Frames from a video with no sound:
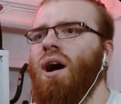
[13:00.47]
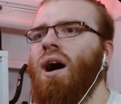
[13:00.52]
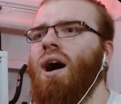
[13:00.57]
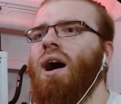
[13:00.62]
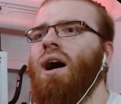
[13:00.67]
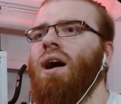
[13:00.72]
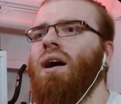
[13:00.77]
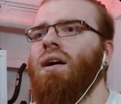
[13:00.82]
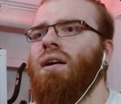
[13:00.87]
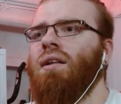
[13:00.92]

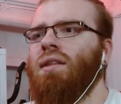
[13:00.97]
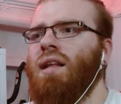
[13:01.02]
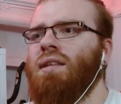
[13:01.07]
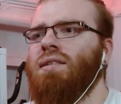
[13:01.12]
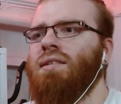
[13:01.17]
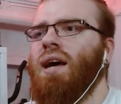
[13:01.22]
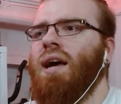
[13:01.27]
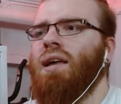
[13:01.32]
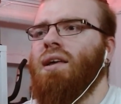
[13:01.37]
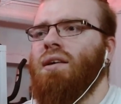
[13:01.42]
Ah,
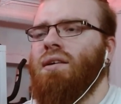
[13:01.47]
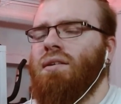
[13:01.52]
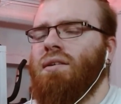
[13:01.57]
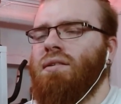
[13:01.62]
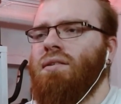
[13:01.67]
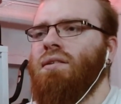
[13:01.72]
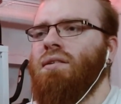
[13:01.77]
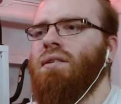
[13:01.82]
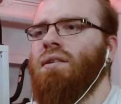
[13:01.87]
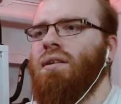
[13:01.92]
that's the guy.
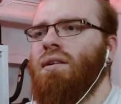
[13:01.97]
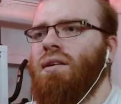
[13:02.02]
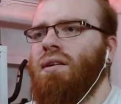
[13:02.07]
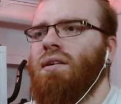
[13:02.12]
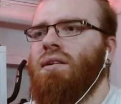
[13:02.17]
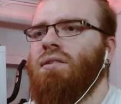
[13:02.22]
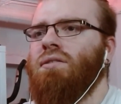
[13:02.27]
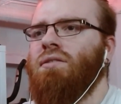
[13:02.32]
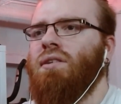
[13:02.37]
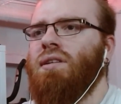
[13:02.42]

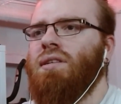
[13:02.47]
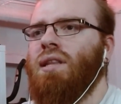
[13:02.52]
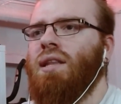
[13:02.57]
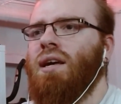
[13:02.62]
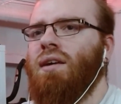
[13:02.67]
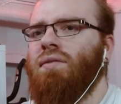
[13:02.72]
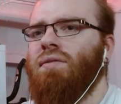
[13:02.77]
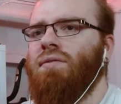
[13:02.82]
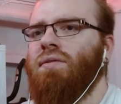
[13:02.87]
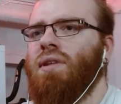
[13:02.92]
So he's
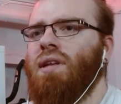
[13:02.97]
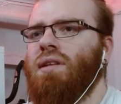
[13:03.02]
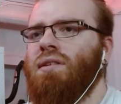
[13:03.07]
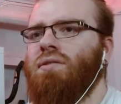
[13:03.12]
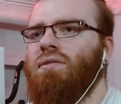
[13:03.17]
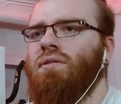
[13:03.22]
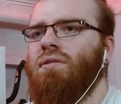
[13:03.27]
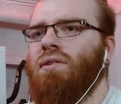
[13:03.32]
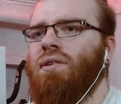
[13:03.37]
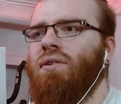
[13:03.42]
alive.
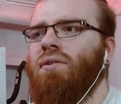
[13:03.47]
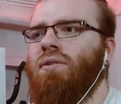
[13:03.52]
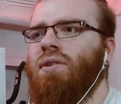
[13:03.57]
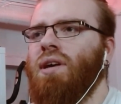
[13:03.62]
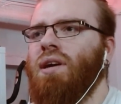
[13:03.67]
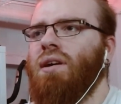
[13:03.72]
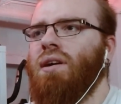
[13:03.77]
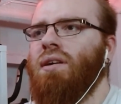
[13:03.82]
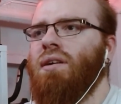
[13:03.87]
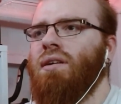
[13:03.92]
That's good. Oh
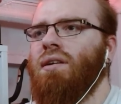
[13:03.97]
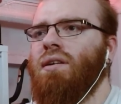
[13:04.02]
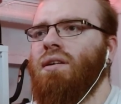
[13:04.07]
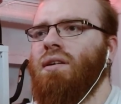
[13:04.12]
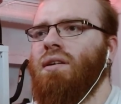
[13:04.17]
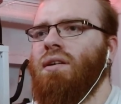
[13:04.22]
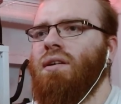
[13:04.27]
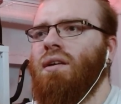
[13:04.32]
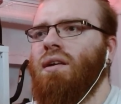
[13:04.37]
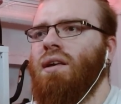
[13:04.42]
yeah.
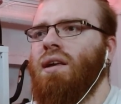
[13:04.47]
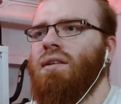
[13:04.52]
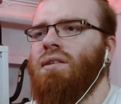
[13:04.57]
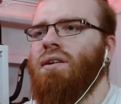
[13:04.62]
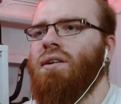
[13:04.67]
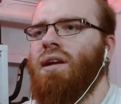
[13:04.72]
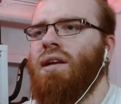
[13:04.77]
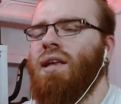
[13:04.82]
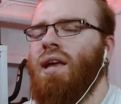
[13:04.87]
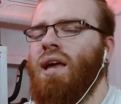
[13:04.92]
He
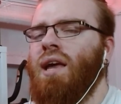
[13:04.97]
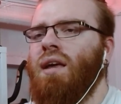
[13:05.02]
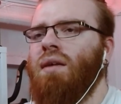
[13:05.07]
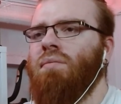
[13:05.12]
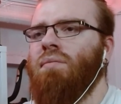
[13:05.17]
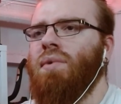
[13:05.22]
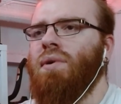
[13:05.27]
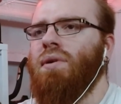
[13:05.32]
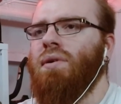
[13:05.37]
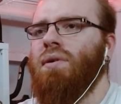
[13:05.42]
has a great aim.